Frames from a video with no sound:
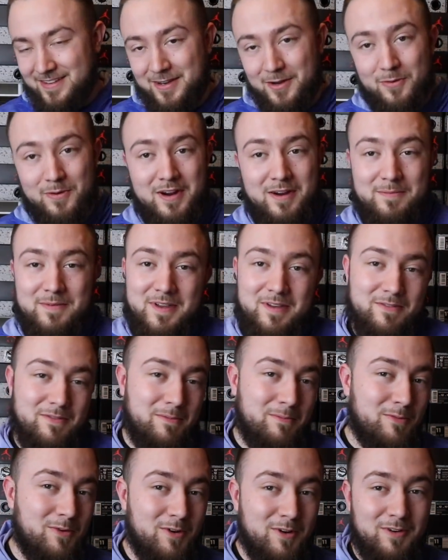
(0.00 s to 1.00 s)
Correct me if
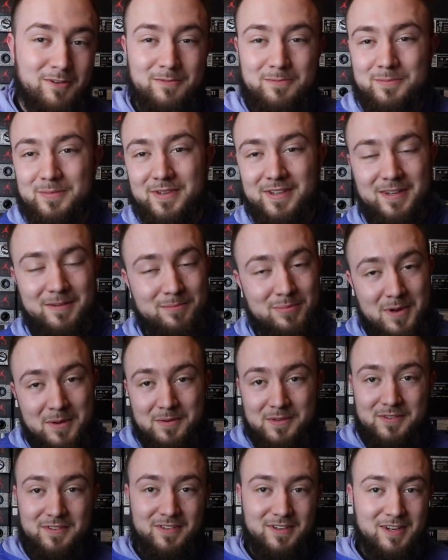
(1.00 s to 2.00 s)
I'm wrong, but I'm
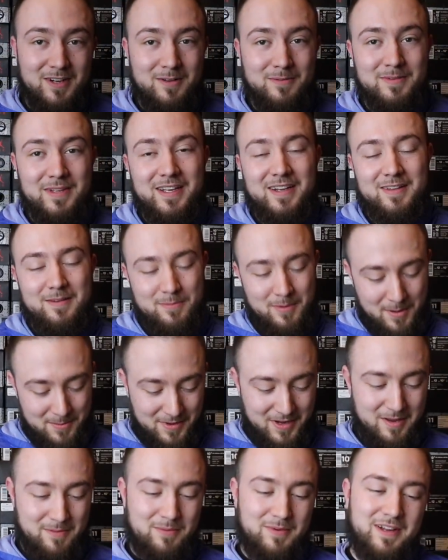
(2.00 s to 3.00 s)
probably just gonna call them that because I
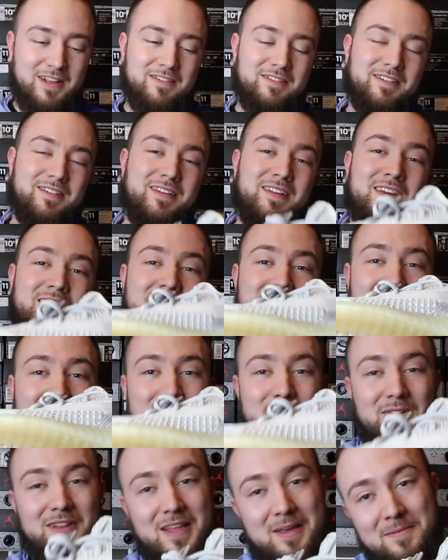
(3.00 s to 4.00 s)
probably can't pronounce it.
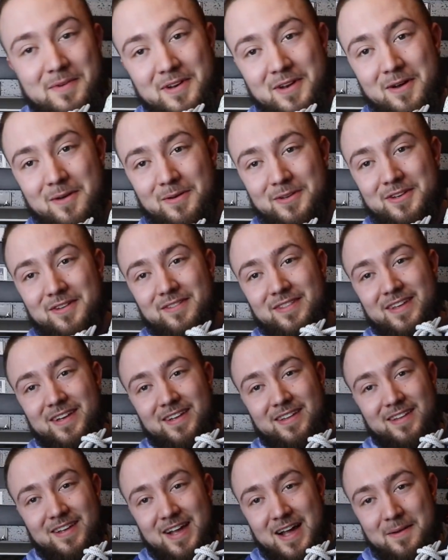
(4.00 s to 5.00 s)
But let me know what y'all
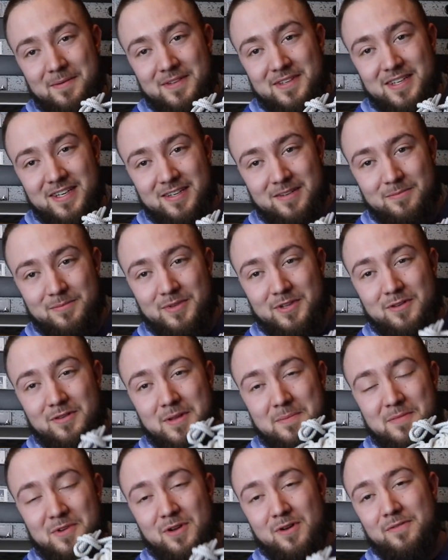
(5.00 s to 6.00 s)
think in the comment section below.
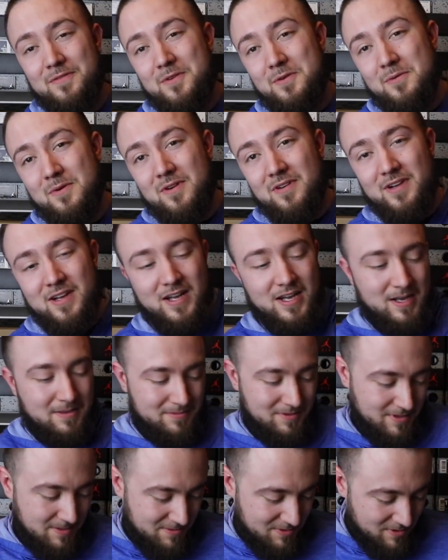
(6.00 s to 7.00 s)
Let me know if you all
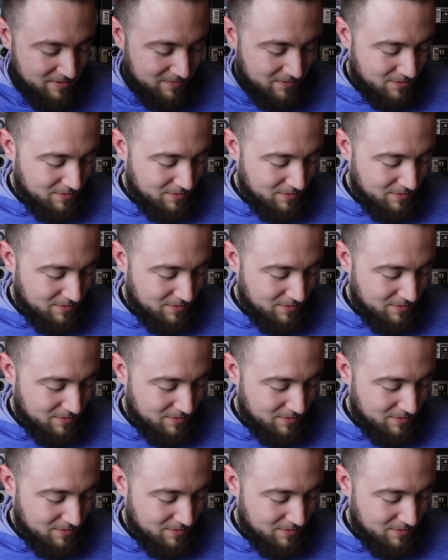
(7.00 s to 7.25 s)
copped. Let me know if